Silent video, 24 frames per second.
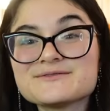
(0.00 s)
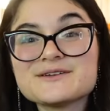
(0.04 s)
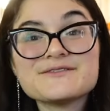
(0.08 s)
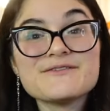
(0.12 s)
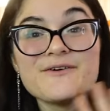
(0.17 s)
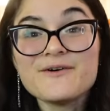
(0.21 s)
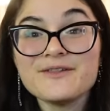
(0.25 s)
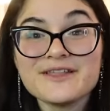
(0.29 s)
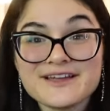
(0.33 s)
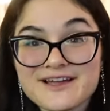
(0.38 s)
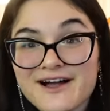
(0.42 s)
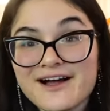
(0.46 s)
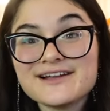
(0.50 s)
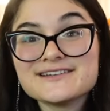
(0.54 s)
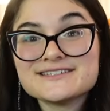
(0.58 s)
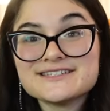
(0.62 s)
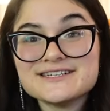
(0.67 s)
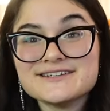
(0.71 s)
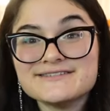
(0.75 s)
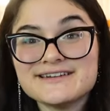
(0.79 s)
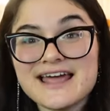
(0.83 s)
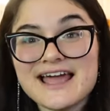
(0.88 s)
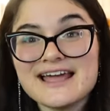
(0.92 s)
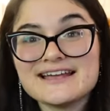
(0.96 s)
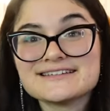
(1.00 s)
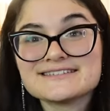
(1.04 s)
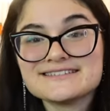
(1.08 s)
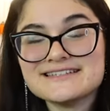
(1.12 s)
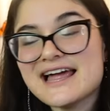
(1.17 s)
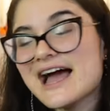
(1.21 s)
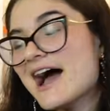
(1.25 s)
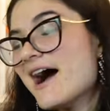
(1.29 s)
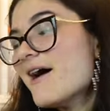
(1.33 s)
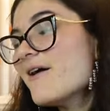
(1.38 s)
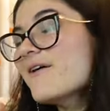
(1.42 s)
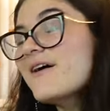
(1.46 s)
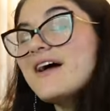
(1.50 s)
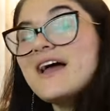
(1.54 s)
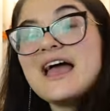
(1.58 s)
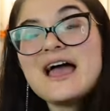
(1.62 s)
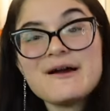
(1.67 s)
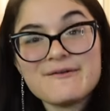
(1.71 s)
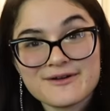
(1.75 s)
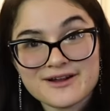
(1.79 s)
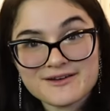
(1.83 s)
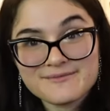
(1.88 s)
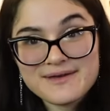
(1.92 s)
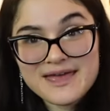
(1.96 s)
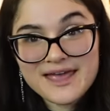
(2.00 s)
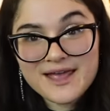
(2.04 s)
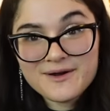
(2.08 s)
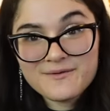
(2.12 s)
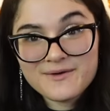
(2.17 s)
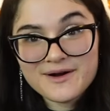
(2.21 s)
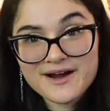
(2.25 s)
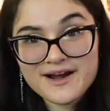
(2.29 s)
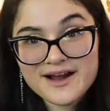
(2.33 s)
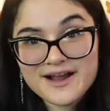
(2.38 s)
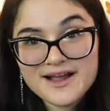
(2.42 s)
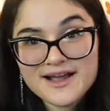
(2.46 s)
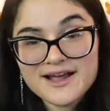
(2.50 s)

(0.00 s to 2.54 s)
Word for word: We've only got two days now and we're gonna make it work.